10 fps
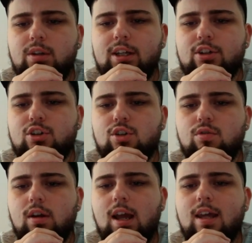in a
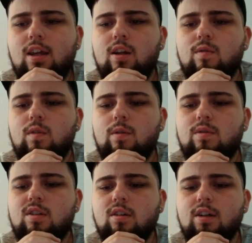triangular
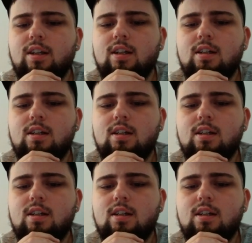road sign?